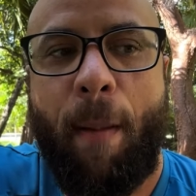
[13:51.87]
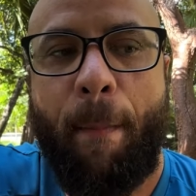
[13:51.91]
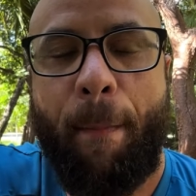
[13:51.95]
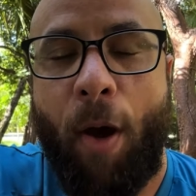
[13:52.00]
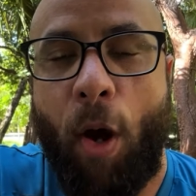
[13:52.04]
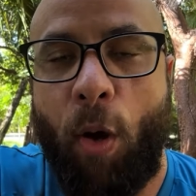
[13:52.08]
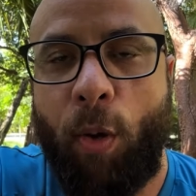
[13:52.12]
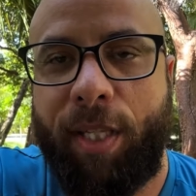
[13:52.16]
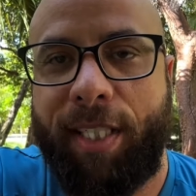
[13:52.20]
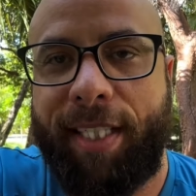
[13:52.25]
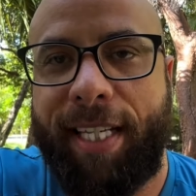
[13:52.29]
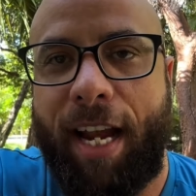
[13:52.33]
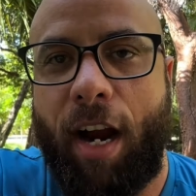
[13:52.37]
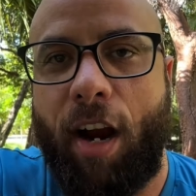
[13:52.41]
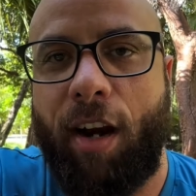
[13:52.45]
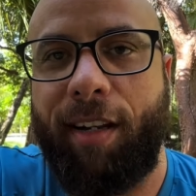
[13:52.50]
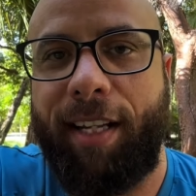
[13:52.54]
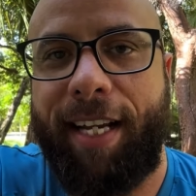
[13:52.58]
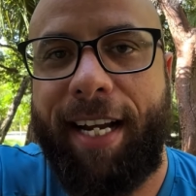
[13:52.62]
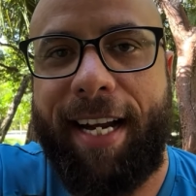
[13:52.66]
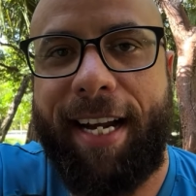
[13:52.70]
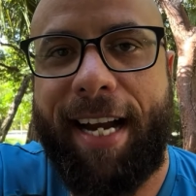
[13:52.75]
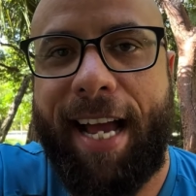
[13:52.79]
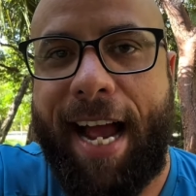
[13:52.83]
posted are
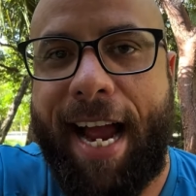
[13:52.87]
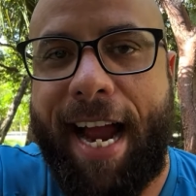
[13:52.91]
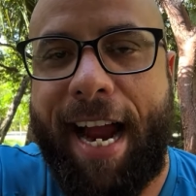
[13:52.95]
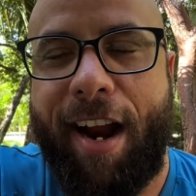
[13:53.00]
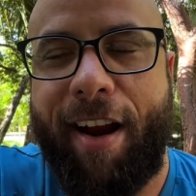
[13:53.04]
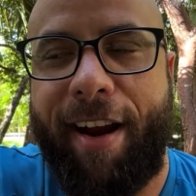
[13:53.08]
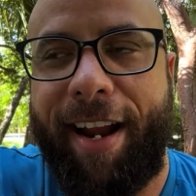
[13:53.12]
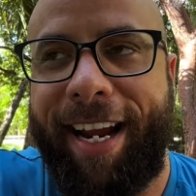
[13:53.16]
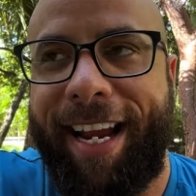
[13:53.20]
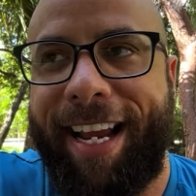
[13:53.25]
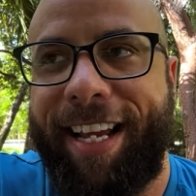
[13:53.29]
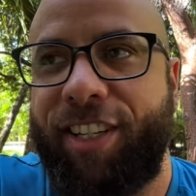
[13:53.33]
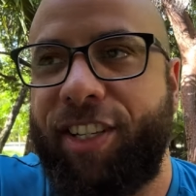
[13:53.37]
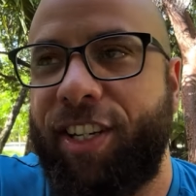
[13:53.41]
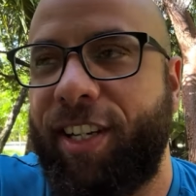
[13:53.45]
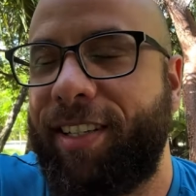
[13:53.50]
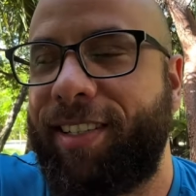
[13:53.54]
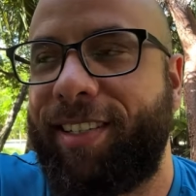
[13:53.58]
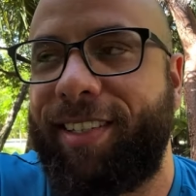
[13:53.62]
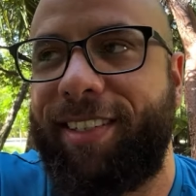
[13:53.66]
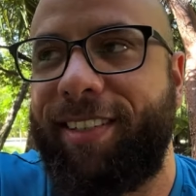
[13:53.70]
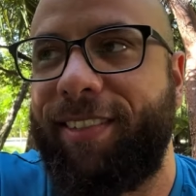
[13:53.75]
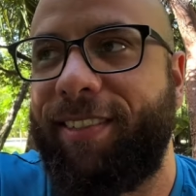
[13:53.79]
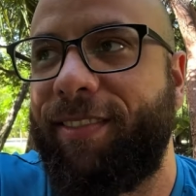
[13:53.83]
leading to hiring is
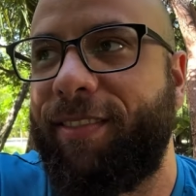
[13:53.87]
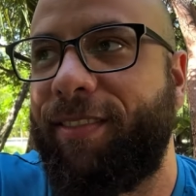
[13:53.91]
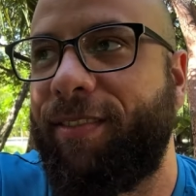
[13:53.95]
just